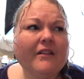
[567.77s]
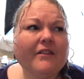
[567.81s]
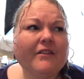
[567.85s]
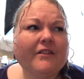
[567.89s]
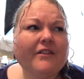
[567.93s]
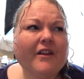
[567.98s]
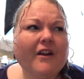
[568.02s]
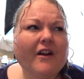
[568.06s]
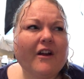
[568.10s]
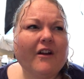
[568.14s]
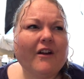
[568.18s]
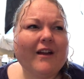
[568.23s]

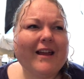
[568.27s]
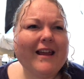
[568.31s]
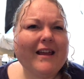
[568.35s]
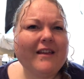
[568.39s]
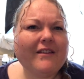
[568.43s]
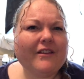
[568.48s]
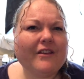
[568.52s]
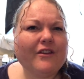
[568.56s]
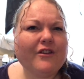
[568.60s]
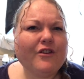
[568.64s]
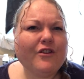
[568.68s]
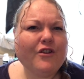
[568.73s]
that are
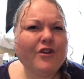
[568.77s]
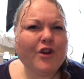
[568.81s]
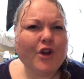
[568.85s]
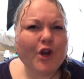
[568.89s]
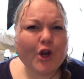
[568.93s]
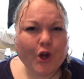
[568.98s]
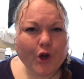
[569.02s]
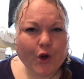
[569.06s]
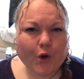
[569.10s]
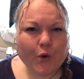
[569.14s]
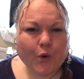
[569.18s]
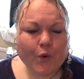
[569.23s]
either
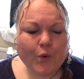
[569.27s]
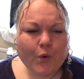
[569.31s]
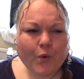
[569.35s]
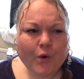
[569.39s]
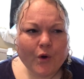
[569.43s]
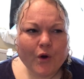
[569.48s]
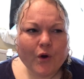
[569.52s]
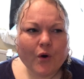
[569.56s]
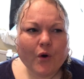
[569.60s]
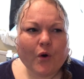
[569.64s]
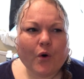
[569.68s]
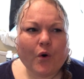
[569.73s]
new
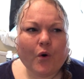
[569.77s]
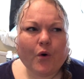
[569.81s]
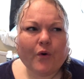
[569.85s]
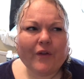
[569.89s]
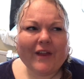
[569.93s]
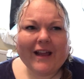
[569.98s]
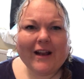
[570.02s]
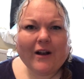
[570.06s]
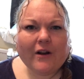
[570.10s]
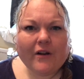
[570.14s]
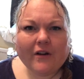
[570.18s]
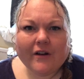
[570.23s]
or
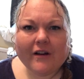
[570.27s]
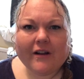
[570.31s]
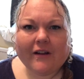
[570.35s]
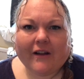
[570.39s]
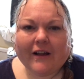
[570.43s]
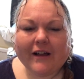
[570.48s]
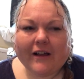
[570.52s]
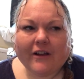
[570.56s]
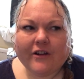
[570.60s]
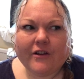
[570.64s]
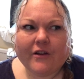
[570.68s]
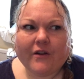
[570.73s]
they look
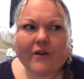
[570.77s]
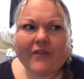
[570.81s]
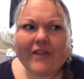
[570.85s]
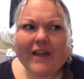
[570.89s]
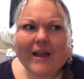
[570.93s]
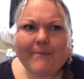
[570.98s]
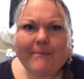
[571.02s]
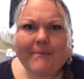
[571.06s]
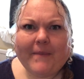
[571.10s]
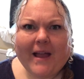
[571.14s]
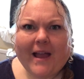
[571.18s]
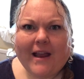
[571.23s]
like new.
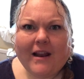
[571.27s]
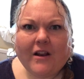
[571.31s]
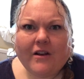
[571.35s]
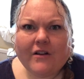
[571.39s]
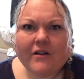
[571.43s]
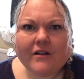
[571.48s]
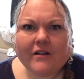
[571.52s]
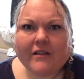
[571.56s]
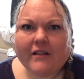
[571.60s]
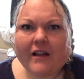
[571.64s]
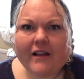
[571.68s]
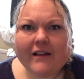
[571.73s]
They barely
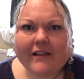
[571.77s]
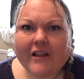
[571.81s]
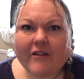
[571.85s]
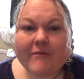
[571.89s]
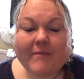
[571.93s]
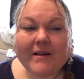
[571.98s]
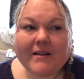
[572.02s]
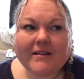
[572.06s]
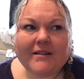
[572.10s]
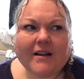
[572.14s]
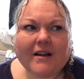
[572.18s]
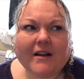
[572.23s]
look like they've
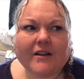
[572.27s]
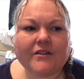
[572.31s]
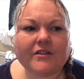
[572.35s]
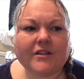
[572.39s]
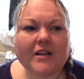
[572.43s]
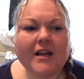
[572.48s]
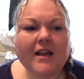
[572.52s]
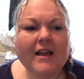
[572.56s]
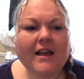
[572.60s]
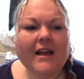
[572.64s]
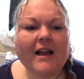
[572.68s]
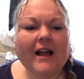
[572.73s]
been
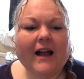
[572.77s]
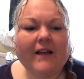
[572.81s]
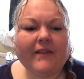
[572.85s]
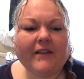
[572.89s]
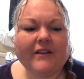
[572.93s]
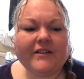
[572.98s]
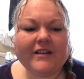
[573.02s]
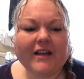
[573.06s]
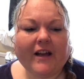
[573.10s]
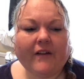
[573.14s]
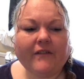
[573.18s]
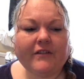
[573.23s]
touched. And
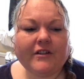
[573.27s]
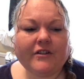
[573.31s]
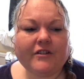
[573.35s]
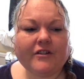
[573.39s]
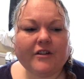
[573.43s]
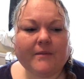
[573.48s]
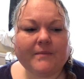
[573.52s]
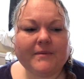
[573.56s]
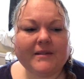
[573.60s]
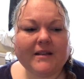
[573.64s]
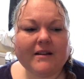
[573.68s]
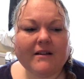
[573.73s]
the charity
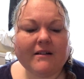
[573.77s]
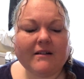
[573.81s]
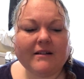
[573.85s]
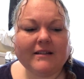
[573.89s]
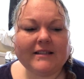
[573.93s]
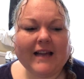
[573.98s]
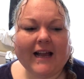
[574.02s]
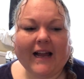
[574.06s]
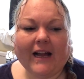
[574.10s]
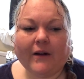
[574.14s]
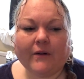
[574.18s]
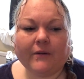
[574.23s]
shops in our
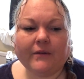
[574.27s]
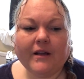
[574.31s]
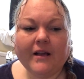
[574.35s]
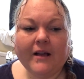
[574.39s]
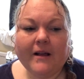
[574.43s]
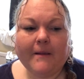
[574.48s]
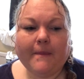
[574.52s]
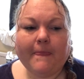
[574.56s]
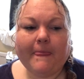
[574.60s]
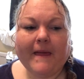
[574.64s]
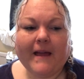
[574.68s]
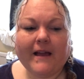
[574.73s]
town,
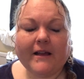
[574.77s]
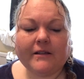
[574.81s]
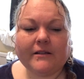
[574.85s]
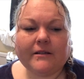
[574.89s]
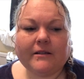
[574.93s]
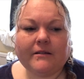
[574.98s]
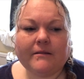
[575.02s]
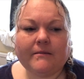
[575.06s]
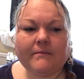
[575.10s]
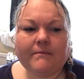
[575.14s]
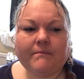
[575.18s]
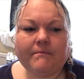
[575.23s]

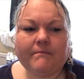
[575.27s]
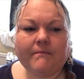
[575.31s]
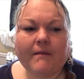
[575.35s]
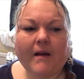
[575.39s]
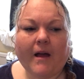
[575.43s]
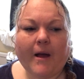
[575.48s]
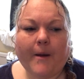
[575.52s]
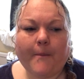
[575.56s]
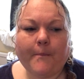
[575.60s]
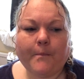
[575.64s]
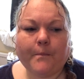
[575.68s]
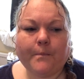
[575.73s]
there's
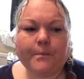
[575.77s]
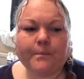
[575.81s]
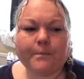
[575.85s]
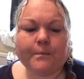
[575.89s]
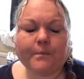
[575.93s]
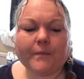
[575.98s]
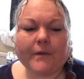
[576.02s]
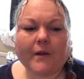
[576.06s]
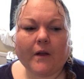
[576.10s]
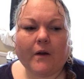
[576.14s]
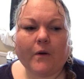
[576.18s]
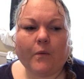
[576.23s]

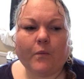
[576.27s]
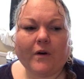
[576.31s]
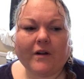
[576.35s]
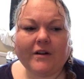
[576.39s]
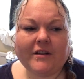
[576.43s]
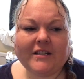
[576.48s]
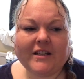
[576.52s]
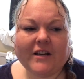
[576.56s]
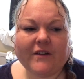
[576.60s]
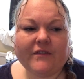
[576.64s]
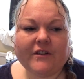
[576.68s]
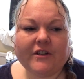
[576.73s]

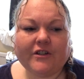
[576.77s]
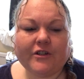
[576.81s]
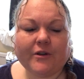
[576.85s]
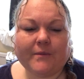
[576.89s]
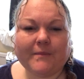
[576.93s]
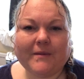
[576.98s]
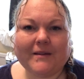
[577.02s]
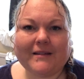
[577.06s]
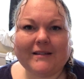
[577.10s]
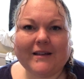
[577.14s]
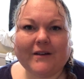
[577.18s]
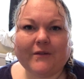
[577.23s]
one charity
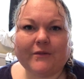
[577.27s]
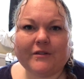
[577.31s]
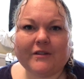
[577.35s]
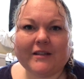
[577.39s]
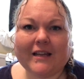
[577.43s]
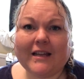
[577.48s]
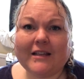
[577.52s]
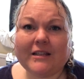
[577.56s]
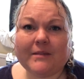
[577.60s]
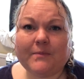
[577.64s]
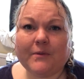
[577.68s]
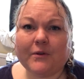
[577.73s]
shop that sells
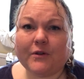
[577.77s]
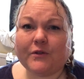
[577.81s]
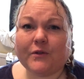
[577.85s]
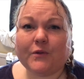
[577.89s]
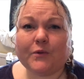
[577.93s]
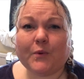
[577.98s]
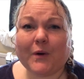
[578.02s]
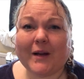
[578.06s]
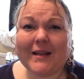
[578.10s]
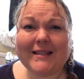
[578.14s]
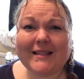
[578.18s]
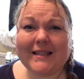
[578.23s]
kids books for
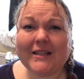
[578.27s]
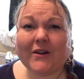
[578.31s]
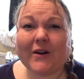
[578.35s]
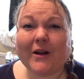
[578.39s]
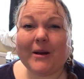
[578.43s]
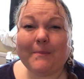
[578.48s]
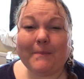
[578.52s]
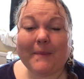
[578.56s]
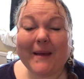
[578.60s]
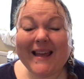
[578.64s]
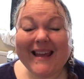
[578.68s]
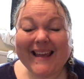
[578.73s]

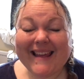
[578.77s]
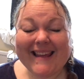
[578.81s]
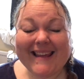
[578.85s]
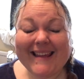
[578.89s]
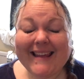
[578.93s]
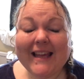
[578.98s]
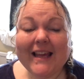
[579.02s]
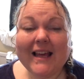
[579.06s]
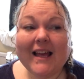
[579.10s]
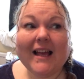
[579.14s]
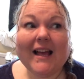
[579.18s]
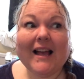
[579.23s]

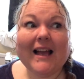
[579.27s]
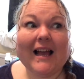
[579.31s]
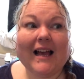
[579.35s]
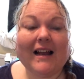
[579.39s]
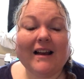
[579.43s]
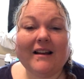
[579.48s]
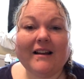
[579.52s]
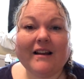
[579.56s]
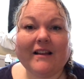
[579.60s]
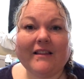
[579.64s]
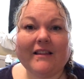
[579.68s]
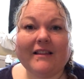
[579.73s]
29p
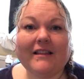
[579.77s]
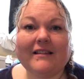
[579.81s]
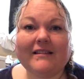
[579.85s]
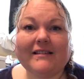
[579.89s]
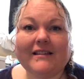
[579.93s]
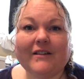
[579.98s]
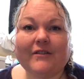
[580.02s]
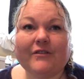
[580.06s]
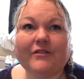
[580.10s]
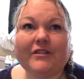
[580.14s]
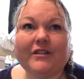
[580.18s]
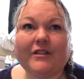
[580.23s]
and another that
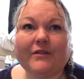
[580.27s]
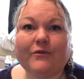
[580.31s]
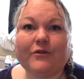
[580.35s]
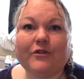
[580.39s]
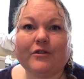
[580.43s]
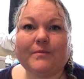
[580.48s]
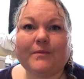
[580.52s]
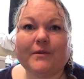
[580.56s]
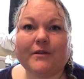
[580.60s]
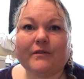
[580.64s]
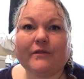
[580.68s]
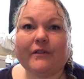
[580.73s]
sells
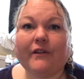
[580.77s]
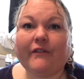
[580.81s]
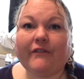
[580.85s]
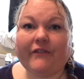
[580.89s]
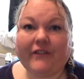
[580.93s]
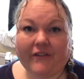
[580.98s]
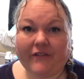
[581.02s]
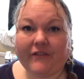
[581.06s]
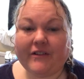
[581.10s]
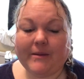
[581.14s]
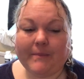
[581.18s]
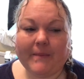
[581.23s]
children's books for
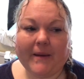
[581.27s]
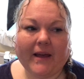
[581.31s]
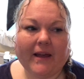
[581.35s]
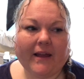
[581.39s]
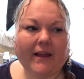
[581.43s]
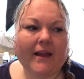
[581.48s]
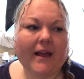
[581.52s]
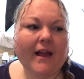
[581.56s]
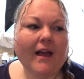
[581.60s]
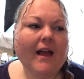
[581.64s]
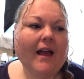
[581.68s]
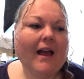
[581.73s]

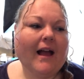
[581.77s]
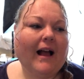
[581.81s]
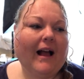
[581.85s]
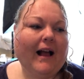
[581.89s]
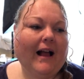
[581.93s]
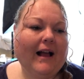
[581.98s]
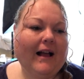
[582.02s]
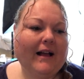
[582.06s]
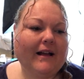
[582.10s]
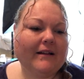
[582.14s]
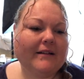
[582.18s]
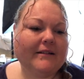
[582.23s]
50p.
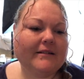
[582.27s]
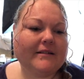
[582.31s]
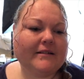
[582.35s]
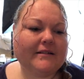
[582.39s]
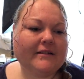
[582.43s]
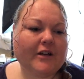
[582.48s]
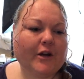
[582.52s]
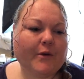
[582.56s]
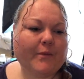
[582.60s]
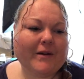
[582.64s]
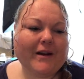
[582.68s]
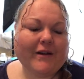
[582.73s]
And
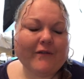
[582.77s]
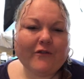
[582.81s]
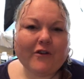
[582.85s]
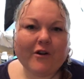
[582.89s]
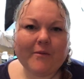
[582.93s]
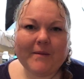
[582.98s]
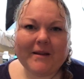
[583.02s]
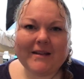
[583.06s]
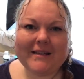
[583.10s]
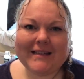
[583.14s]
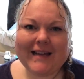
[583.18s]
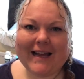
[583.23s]
so whenever
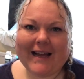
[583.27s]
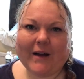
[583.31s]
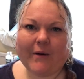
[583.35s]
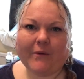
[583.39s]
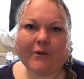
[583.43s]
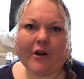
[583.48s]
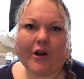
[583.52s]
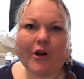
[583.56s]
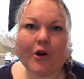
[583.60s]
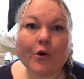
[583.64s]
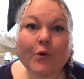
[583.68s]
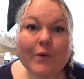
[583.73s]
I'm in
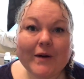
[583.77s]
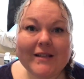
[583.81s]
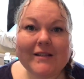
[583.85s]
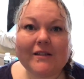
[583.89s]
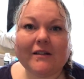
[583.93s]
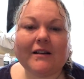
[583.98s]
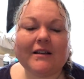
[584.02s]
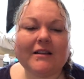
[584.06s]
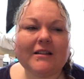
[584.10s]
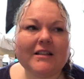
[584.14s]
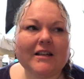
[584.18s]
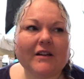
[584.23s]
town, I always
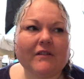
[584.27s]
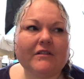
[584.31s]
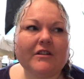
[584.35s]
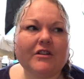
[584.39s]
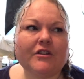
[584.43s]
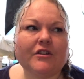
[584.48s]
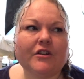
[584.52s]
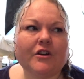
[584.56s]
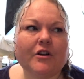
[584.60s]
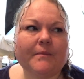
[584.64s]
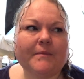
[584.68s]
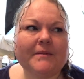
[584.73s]
look in charity
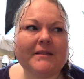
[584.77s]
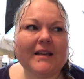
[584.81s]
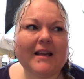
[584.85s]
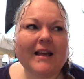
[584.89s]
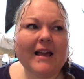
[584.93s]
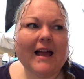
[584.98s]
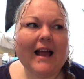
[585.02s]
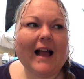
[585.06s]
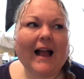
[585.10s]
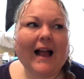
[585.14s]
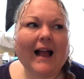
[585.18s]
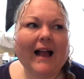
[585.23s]
shops,
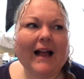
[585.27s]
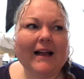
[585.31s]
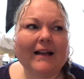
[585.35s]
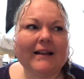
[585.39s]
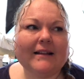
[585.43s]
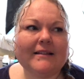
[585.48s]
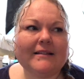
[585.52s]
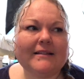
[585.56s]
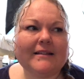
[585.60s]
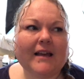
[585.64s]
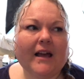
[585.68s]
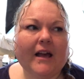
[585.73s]

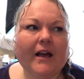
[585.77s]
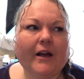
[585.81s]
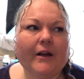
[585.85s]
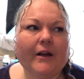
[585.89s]
and